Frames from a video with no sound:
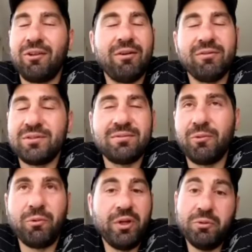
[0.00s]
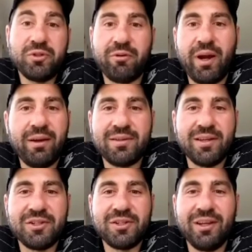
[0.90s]
Clive was, he was great
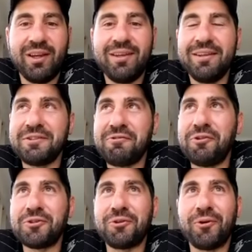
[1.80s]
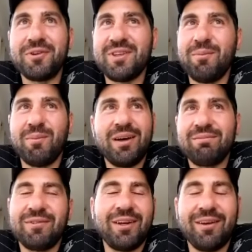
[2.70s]
essentially. Yeah, there's a few stories there, but,
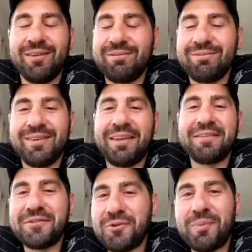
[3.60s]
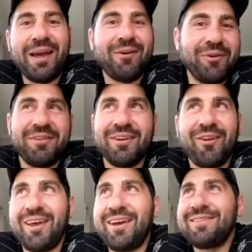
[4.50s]
you know, nothing too bad or anything
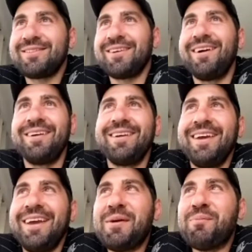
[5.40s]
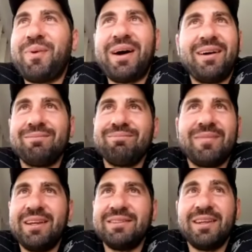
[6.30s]
like that. So, but
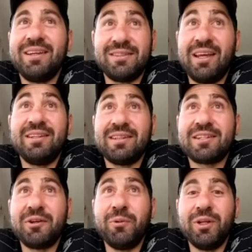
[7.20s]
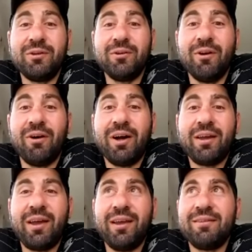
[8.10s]
mate, he's actually a really good
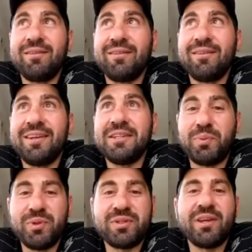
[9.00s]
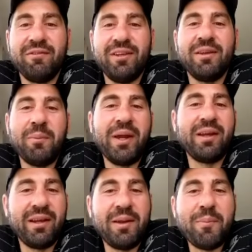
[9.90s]
guy, and he's perceived in the
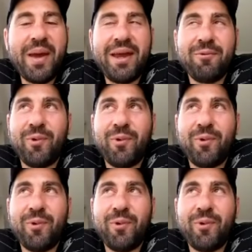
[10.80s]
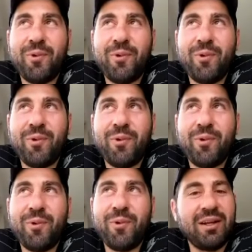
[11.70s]
media in a bad way, but,
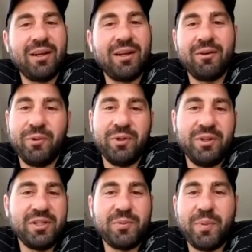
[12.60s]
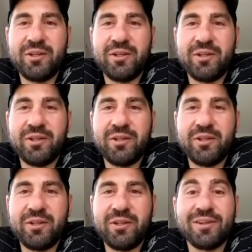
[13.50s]
you know, when you speak to him every
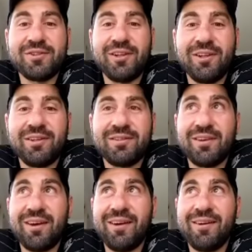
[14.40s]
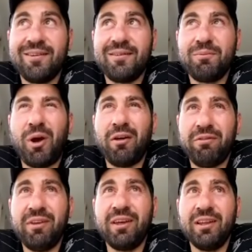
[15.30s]
day, he's a top guy, actually. So
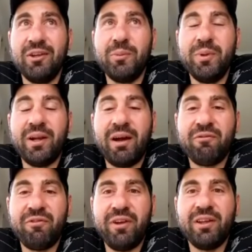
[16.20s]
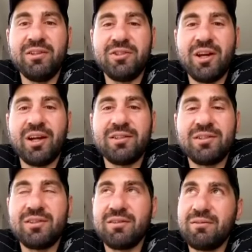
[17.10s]
I think a little bit unfairly
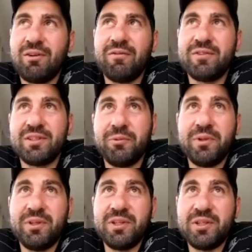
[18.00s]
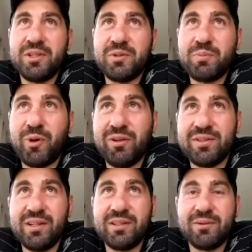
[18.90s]
judged, obviously, with his
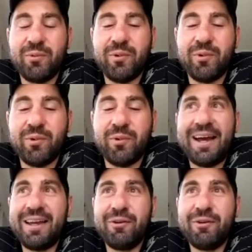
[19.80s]
politics and what have you.